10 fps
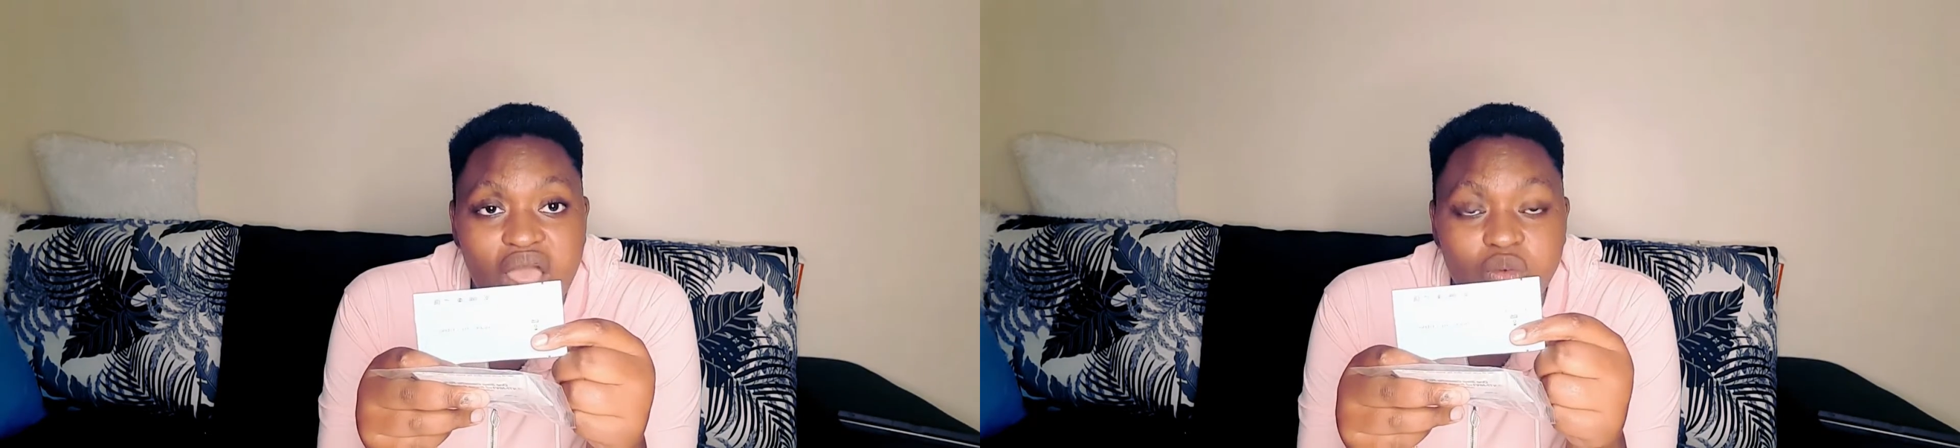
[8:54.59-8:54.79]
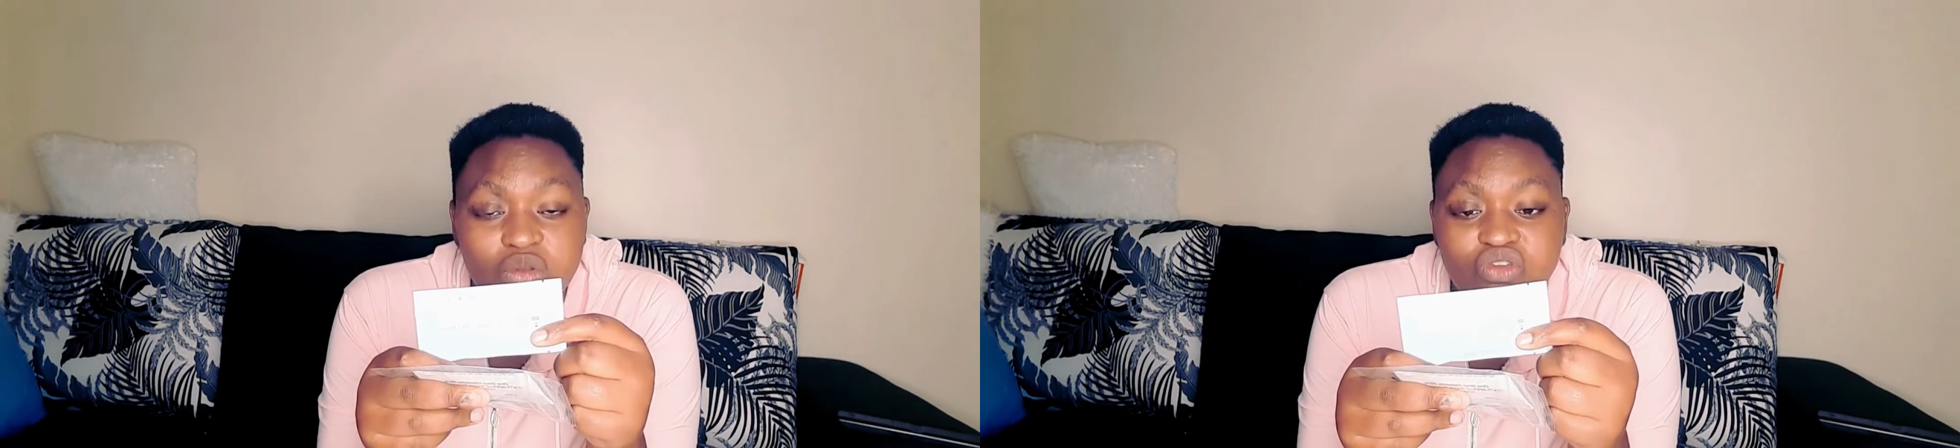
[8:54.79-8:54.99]

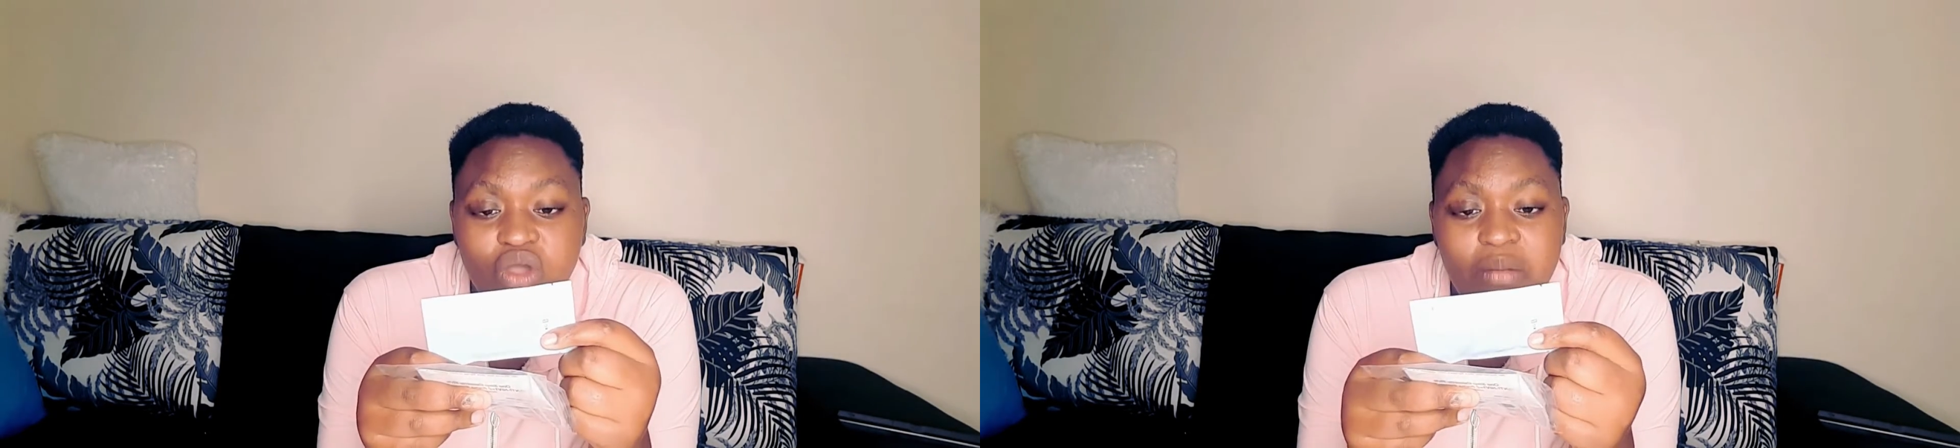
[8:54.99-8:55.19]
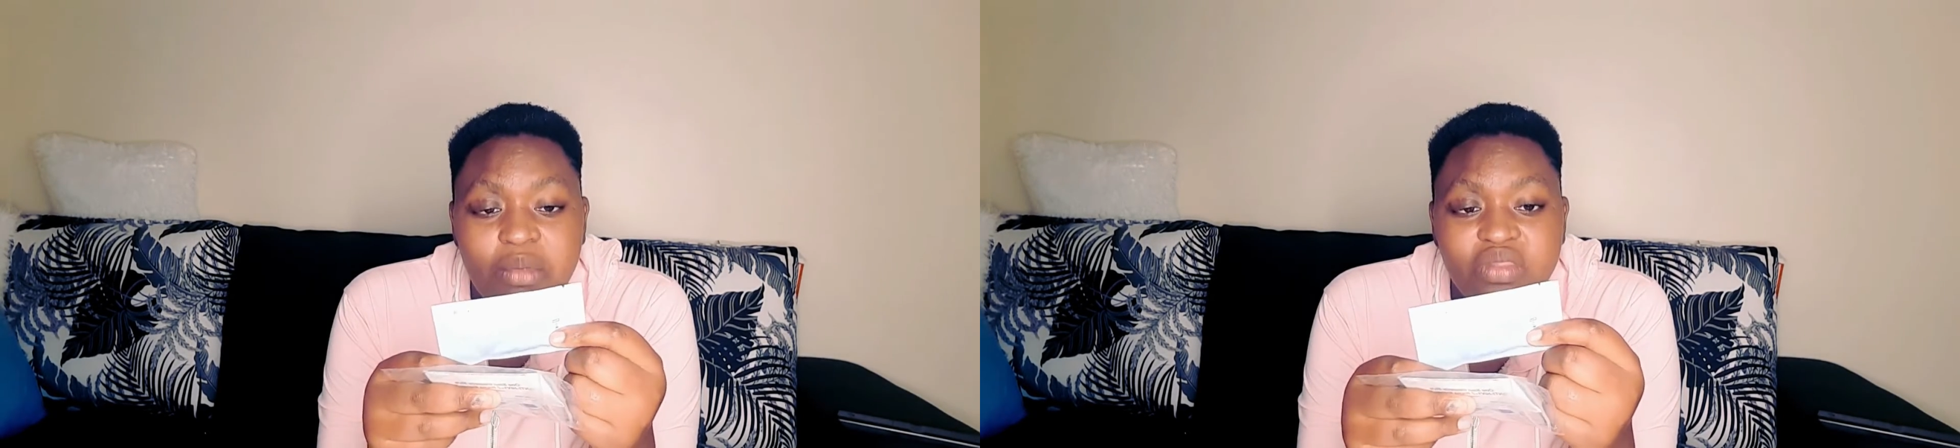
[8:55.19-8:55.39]
I will
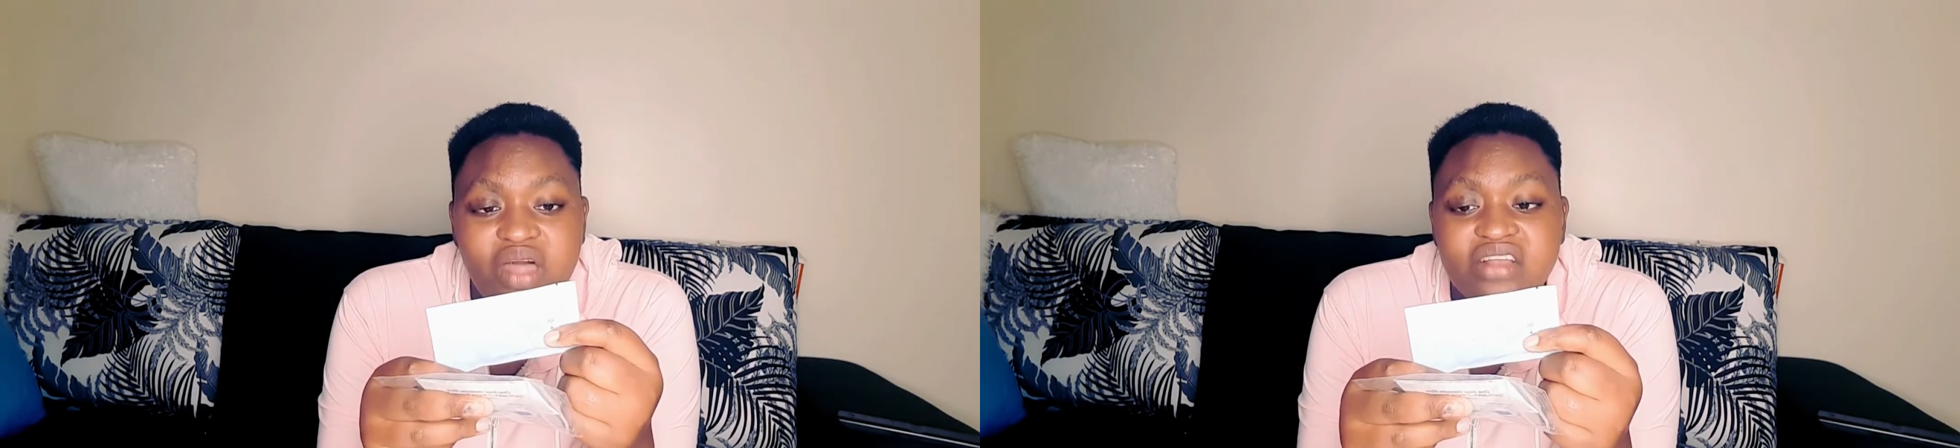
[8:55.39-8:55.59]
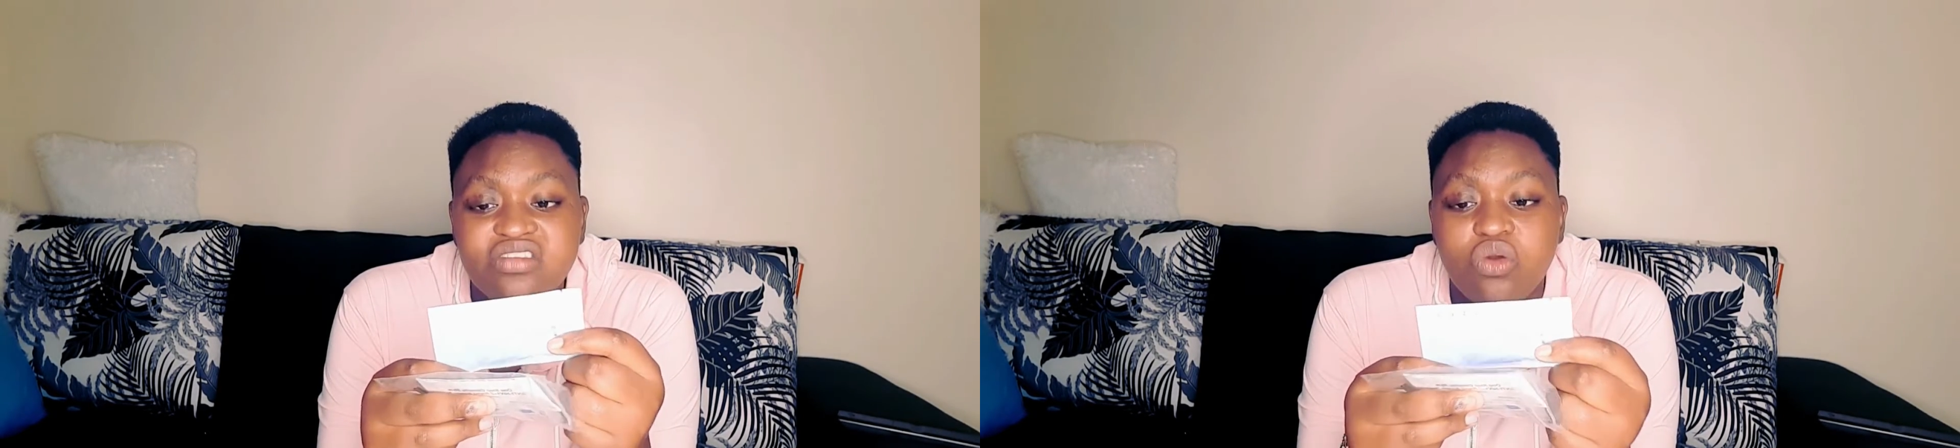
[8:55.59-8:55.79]
talk about
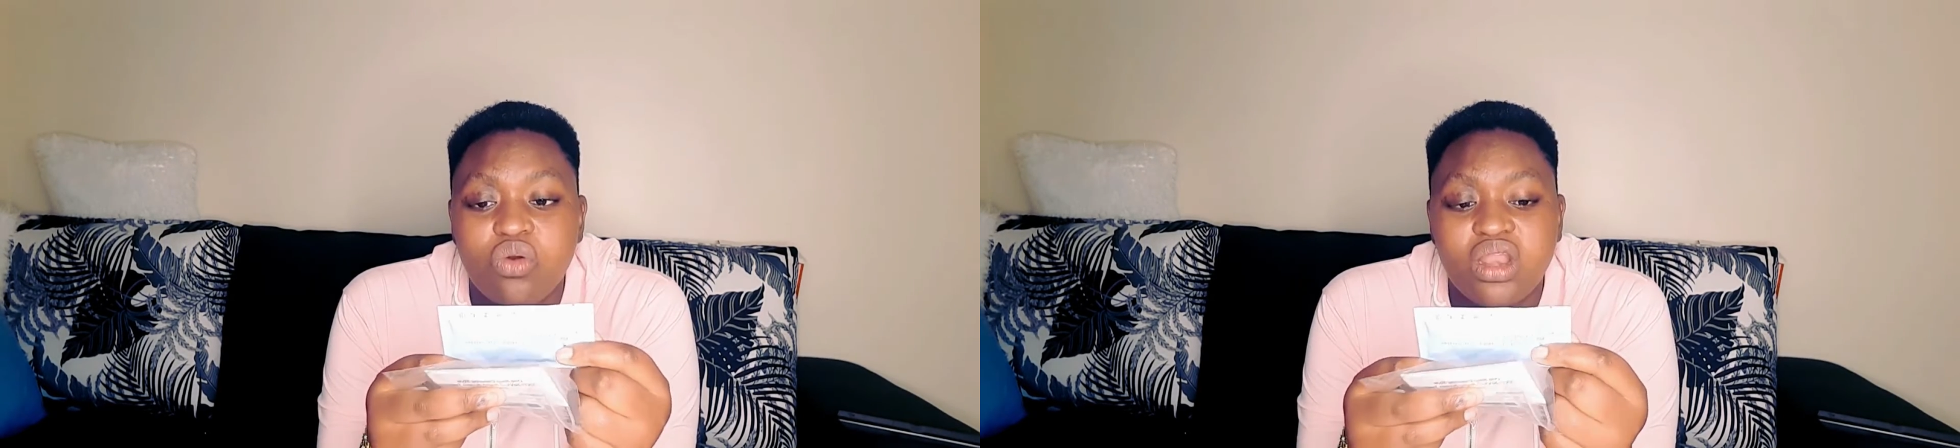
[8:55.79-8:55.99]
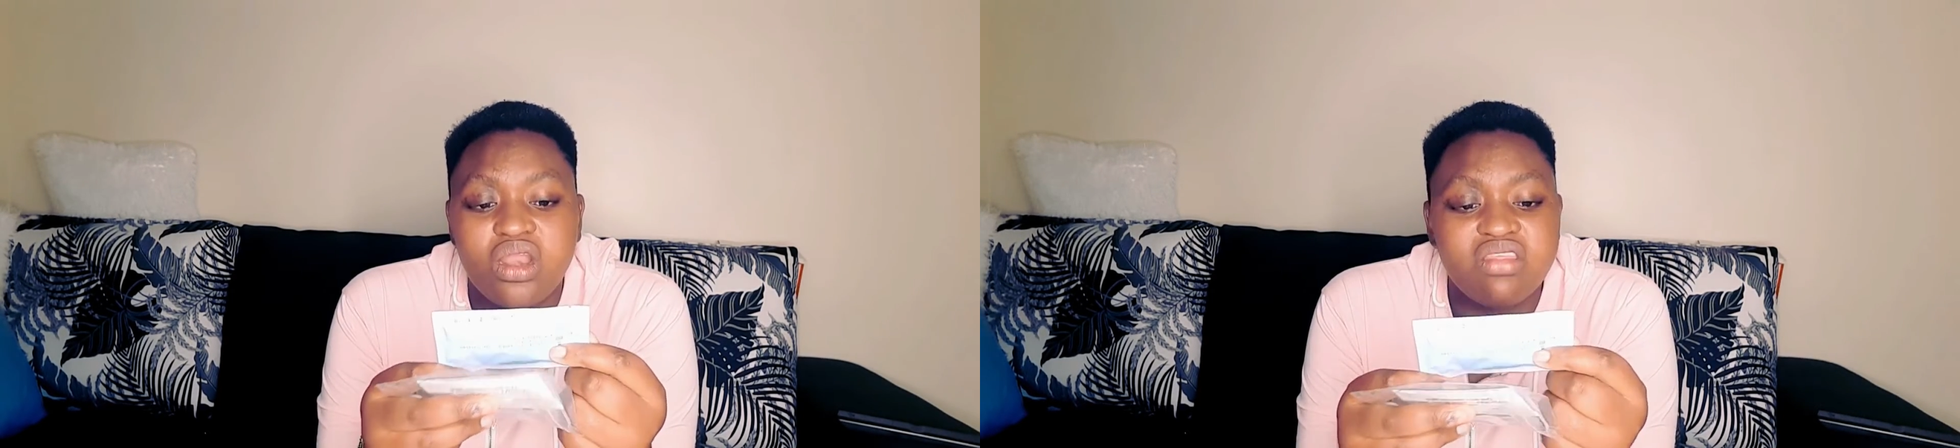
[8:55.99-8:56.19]
that
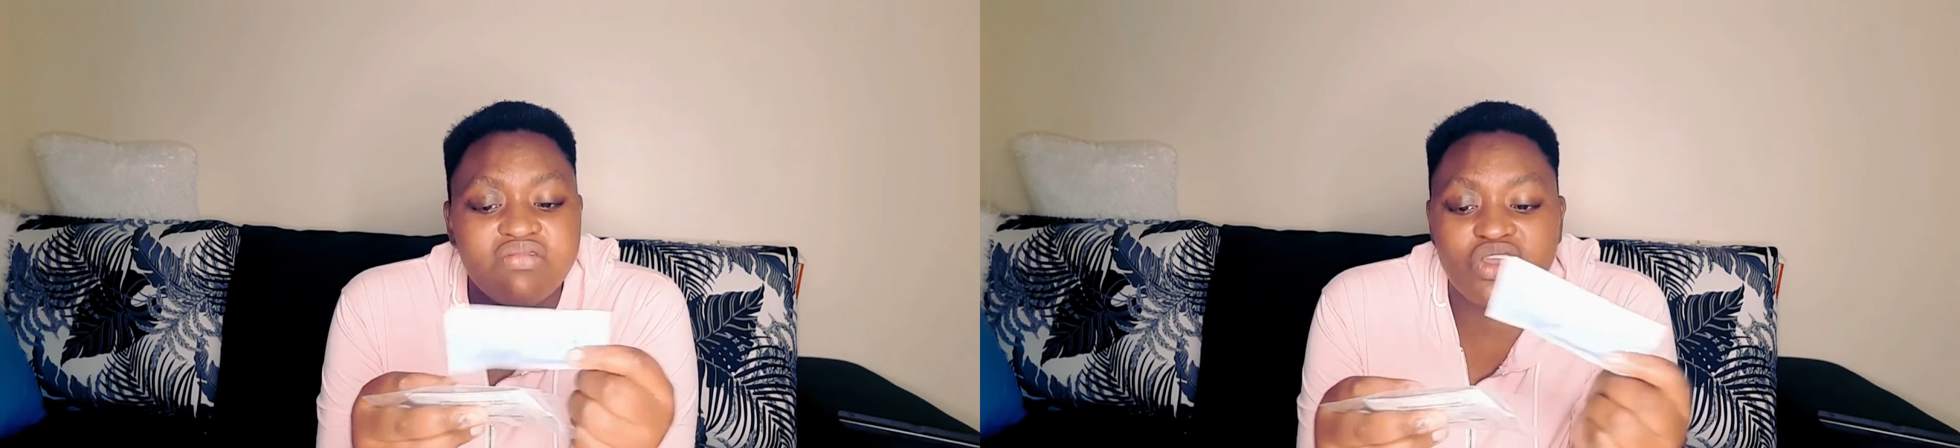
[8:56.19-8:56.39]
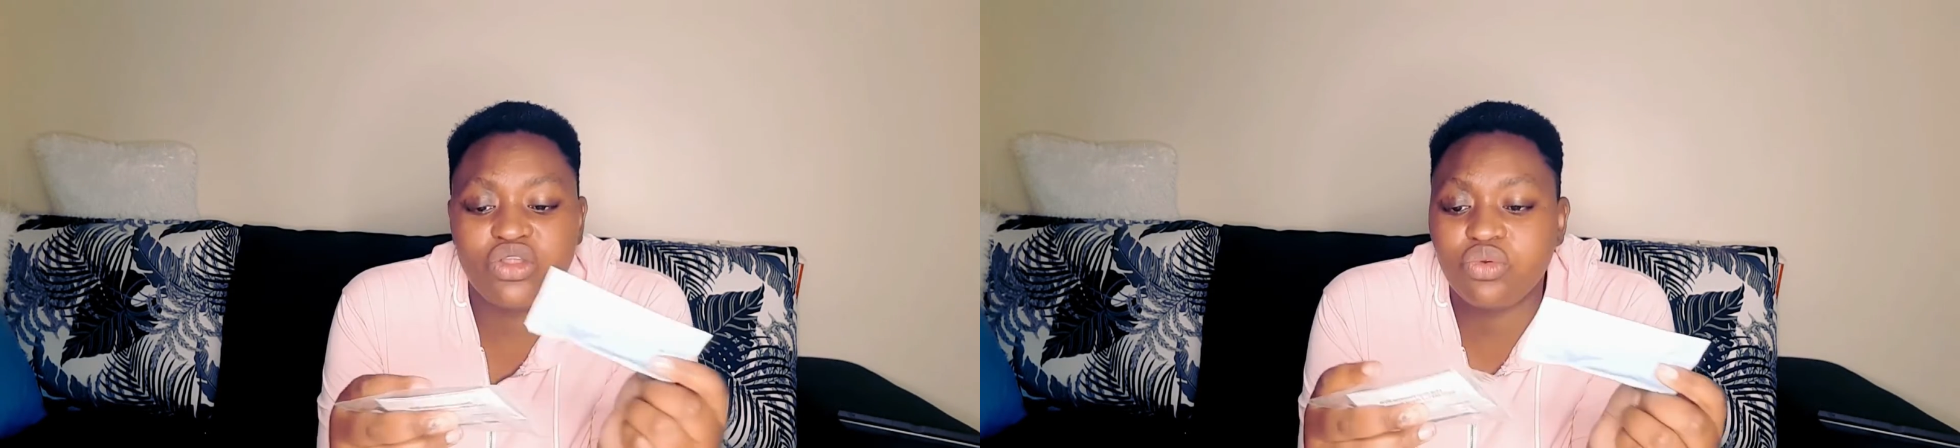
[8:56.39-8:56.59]
on another
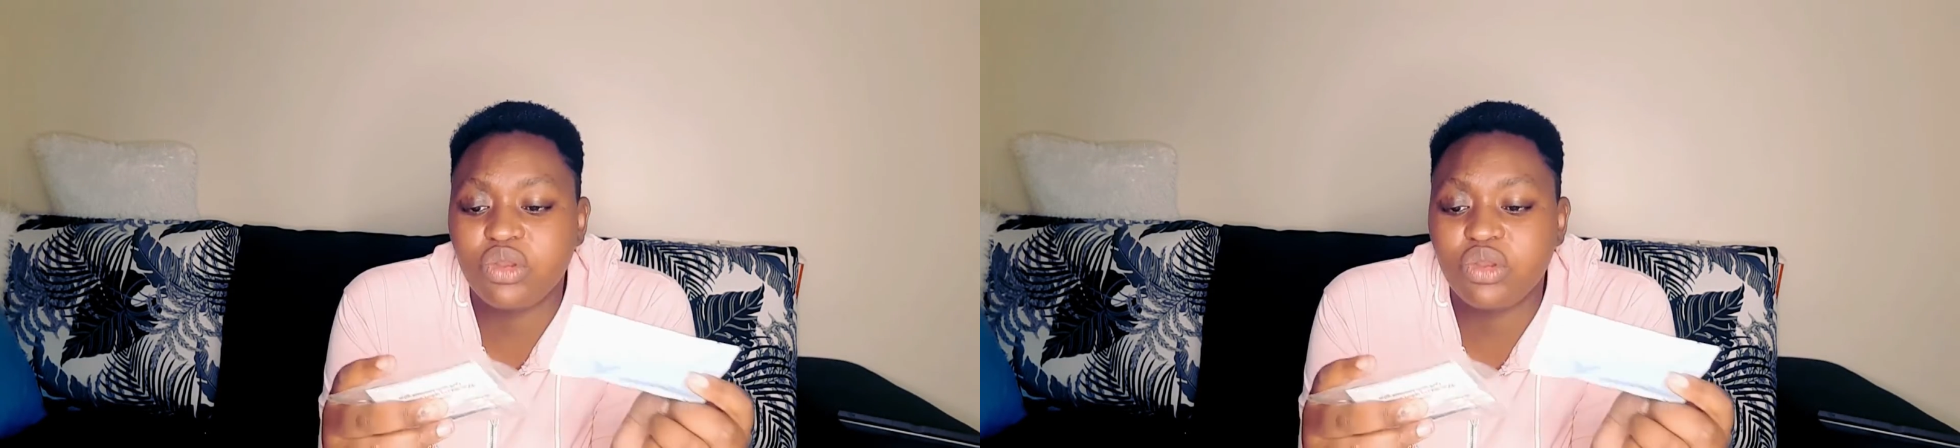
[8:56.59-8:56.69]
video.